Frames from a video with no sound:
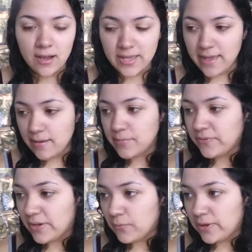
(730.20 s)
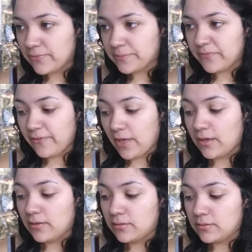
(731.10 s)
I am moving away from
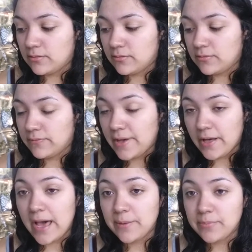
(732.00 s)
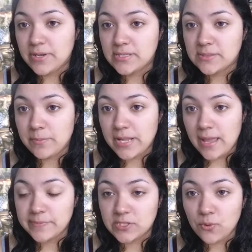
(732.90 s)
phal hybrids, but
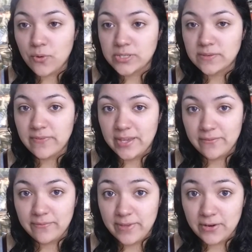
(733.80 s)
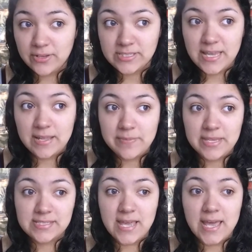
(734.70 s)
I'm still going to be very sad,
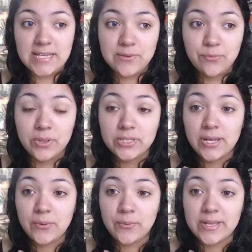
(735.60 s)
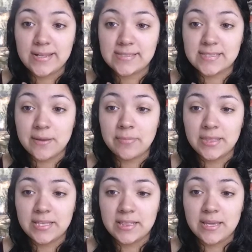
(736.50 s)
because I will know it is
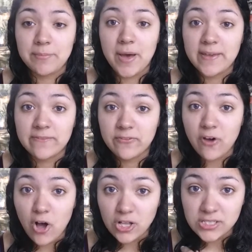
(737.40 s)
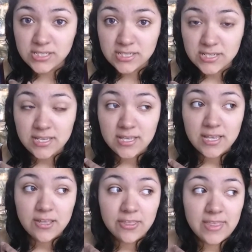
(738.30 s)
completely my fault
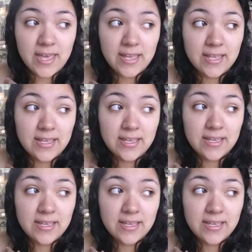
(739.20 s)
that